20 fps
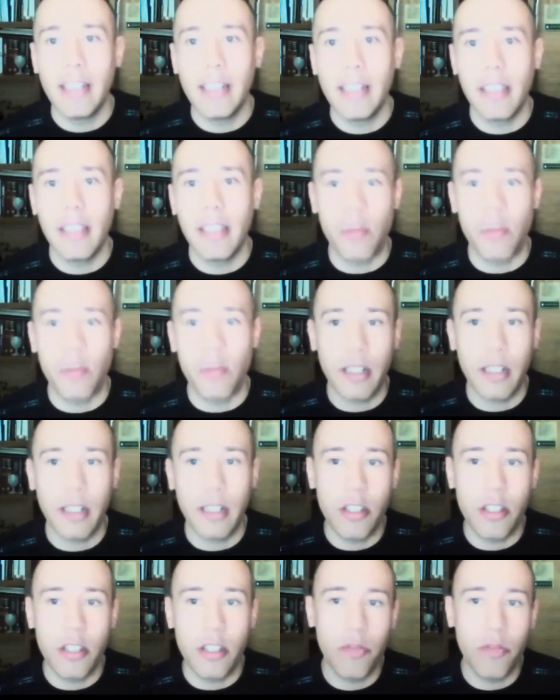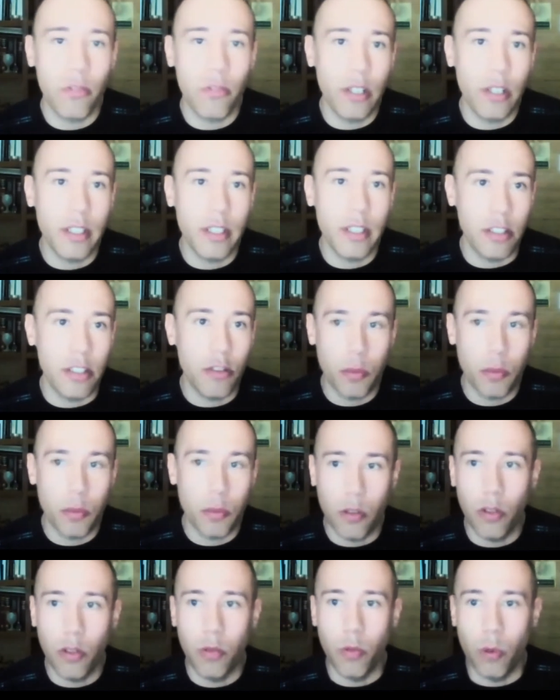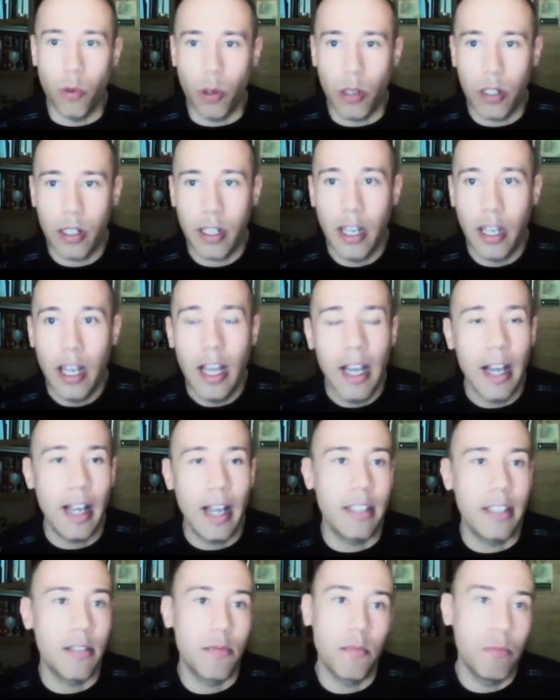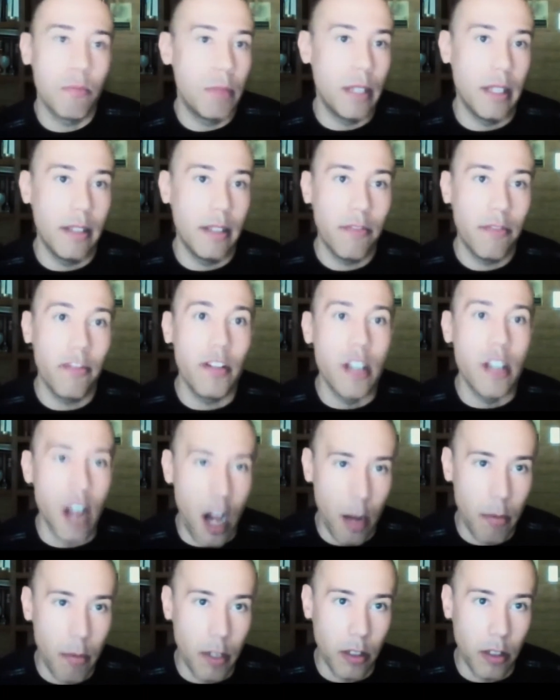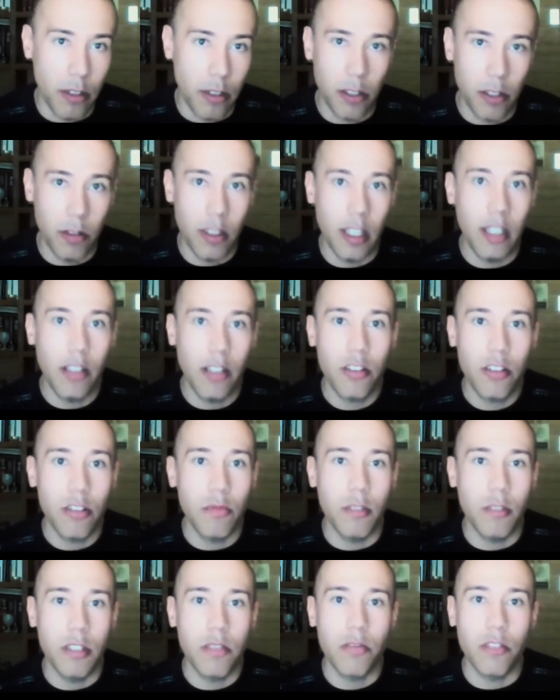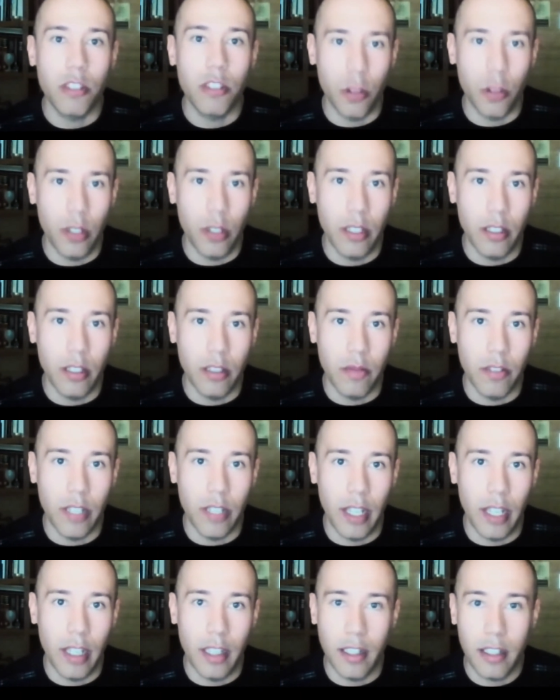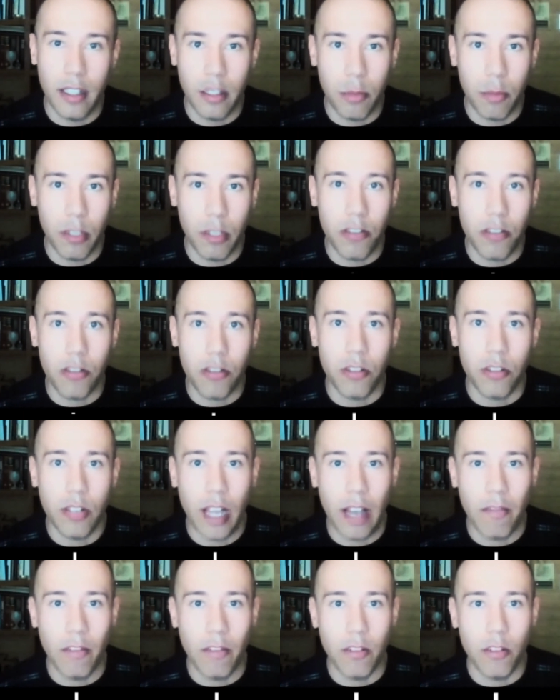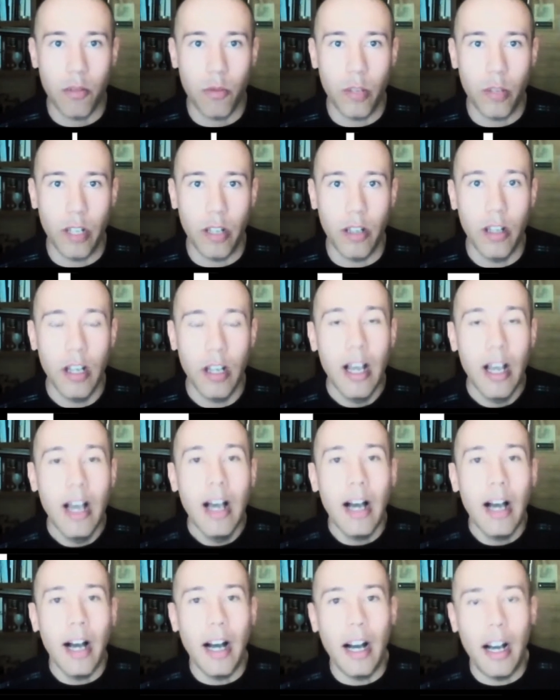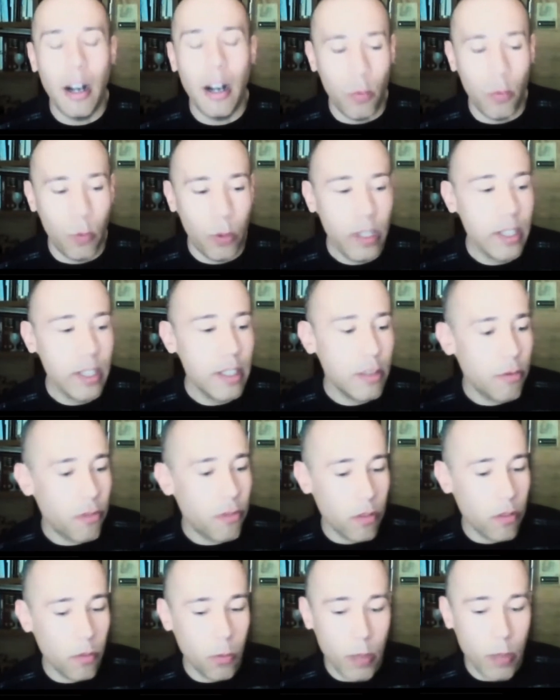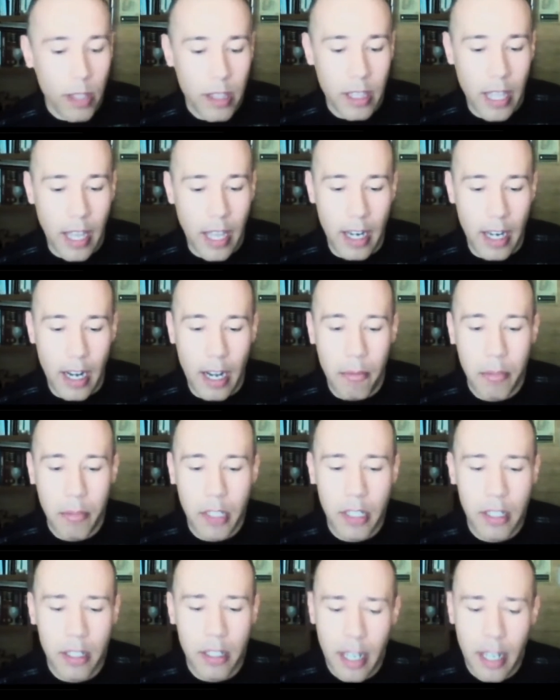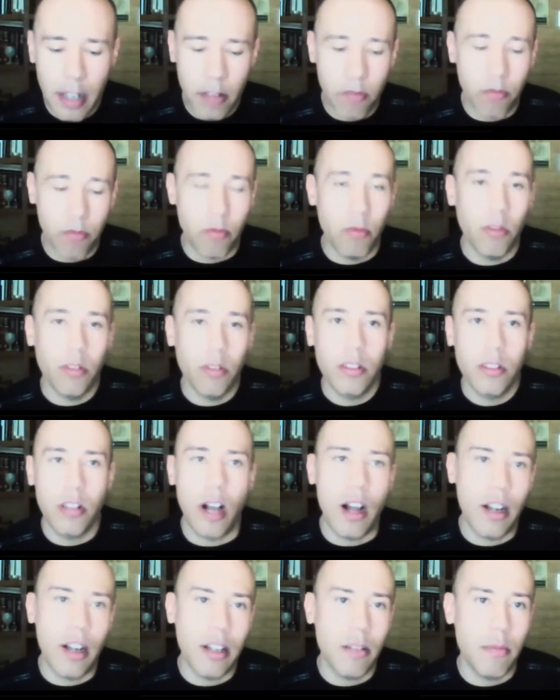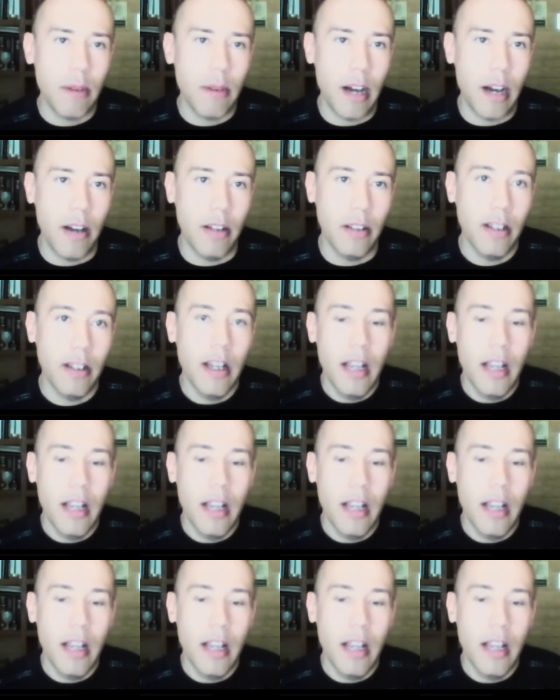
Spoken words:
his recognition for his entrepreneurial work has been phenomenal. So thank you so much for joining us, Vinay. It is a pleasure to have you as well. With that, I'm gonna kind of talk about